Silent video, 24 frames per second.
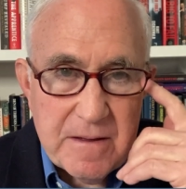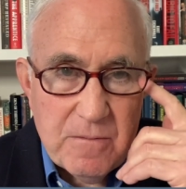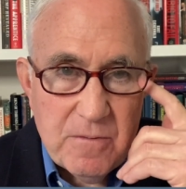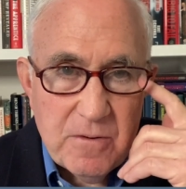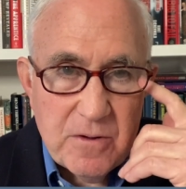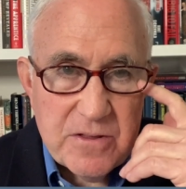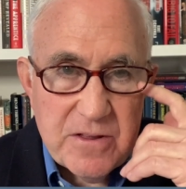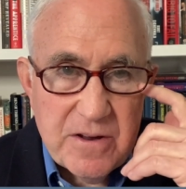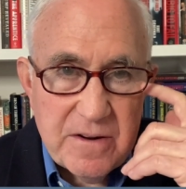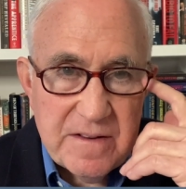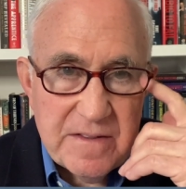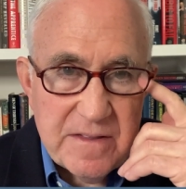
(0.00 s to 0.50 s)

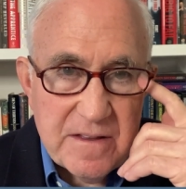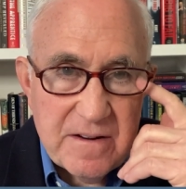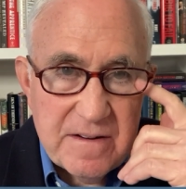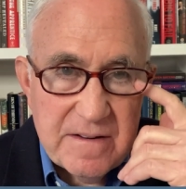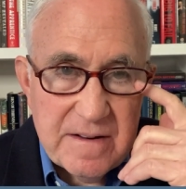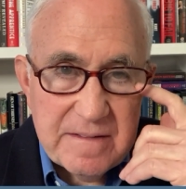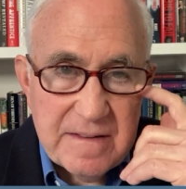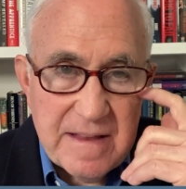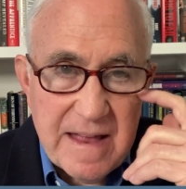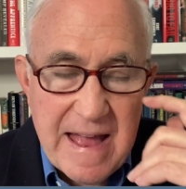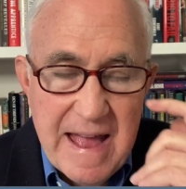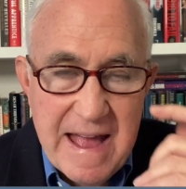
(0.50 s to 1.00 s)
Well, there,
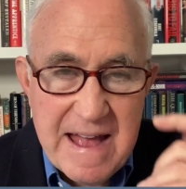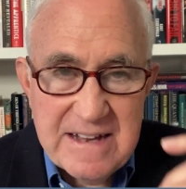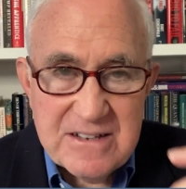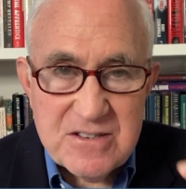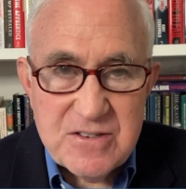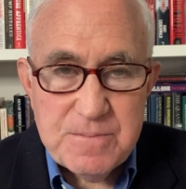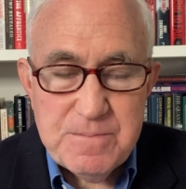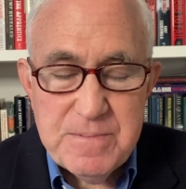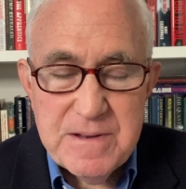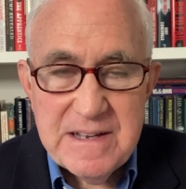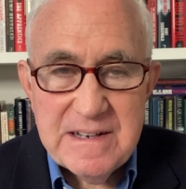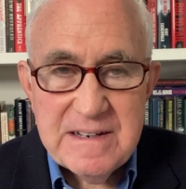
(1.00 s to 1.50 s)
there
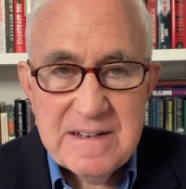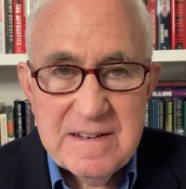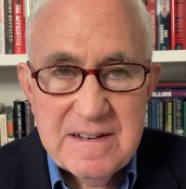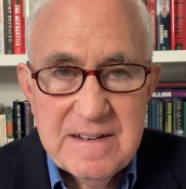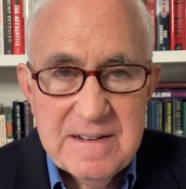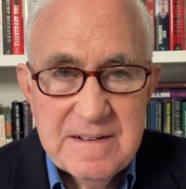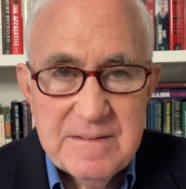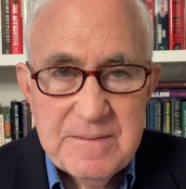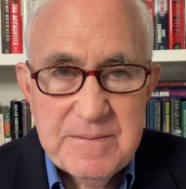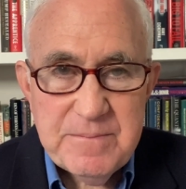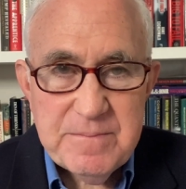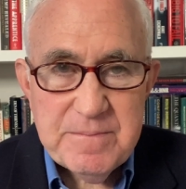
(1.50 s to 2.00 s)
has been
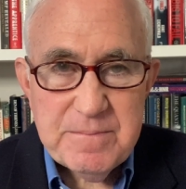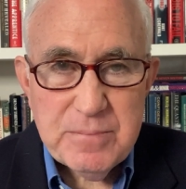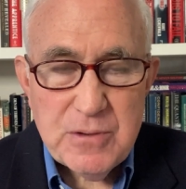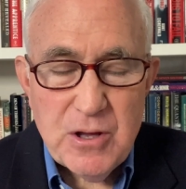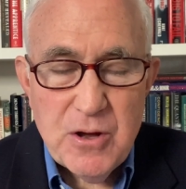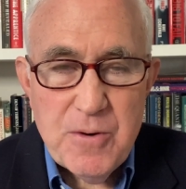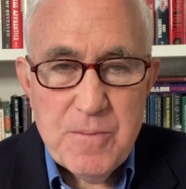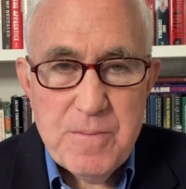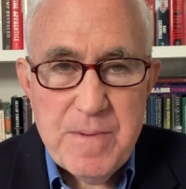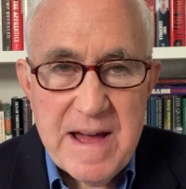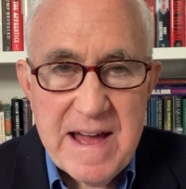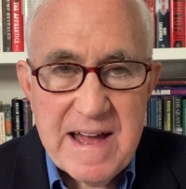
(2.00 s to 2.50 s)

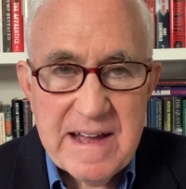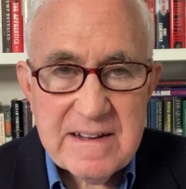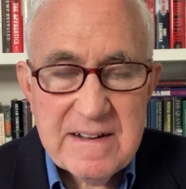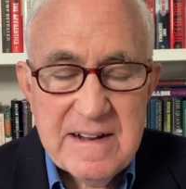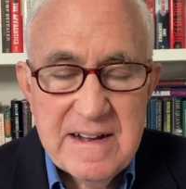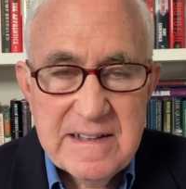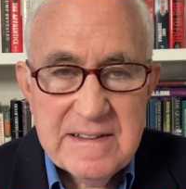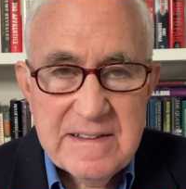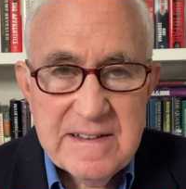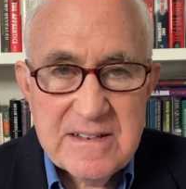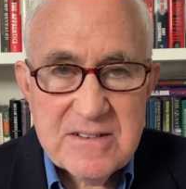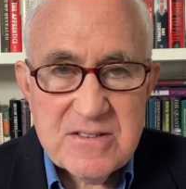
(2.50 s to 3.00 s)
blowback
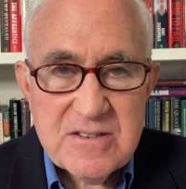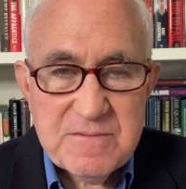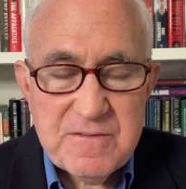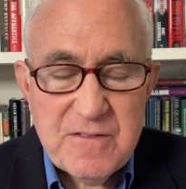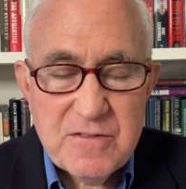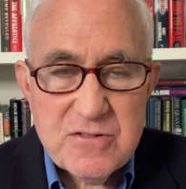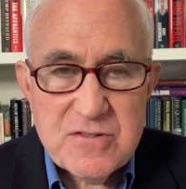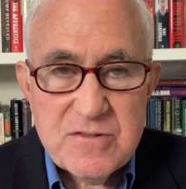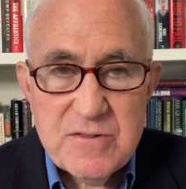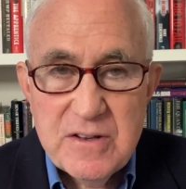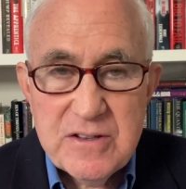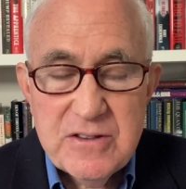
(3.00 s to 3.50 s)
on this.
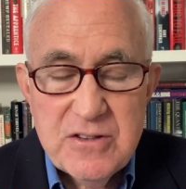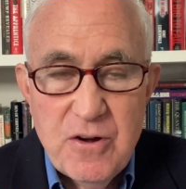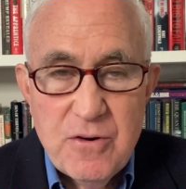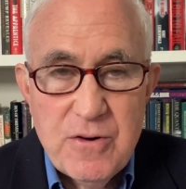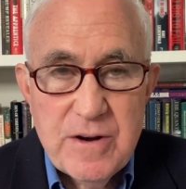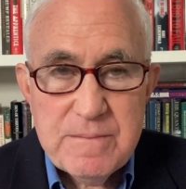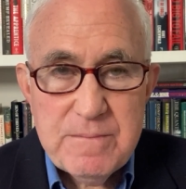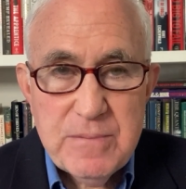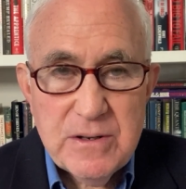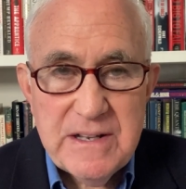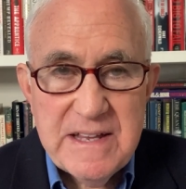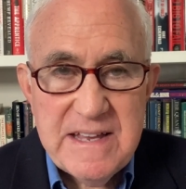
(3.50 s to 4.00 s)
First of all, no
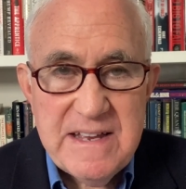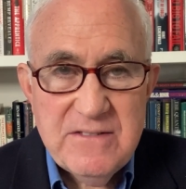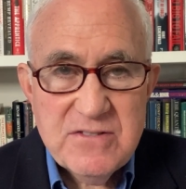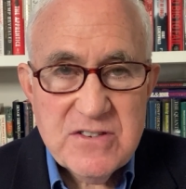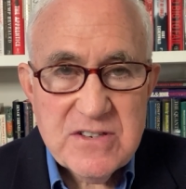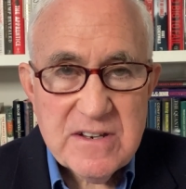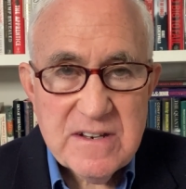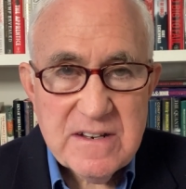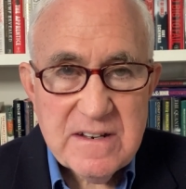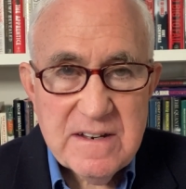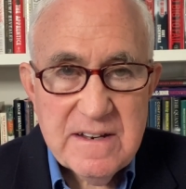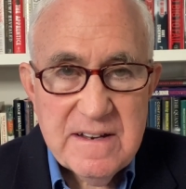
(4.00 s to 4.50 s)
one believes
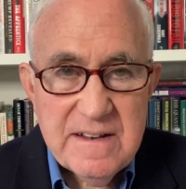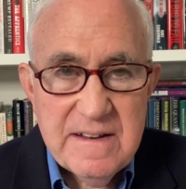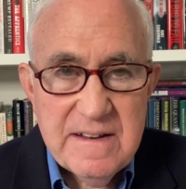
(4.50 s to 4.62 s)
it.